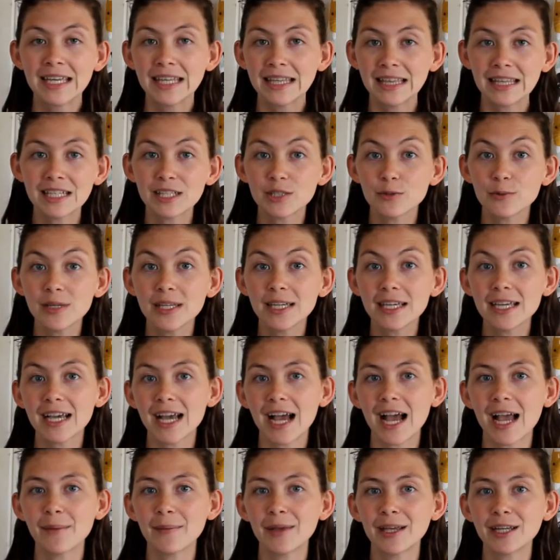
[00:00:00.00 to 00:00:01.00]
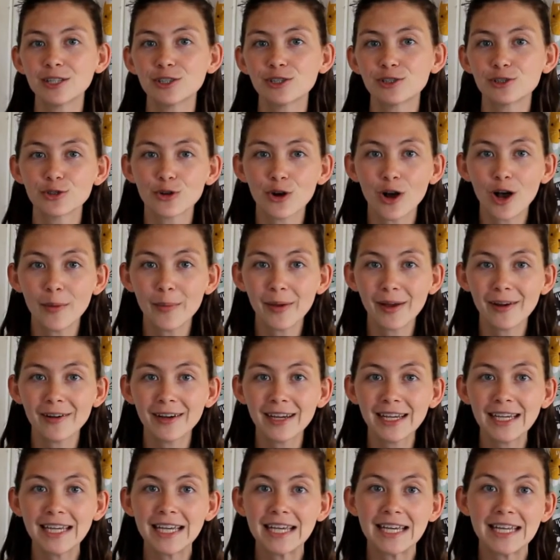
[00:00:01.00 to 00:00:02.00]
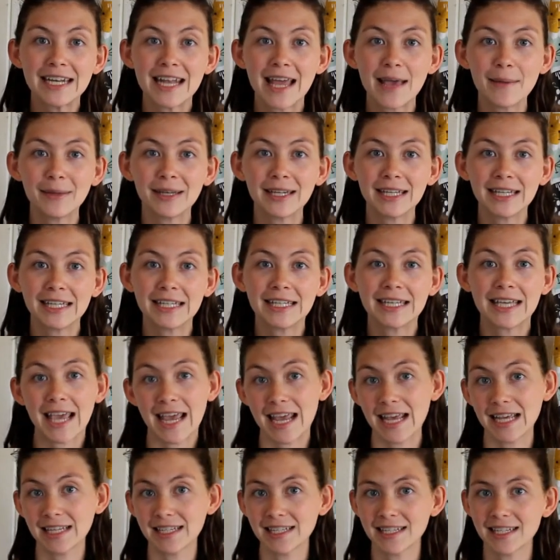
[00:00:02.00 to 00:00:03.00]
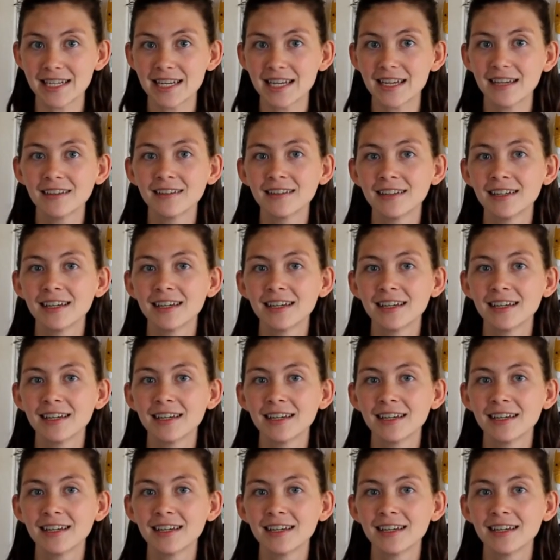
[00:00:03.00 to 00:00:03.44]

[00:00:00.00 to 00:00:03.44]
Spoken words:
This week, I made strawberry anemone candy.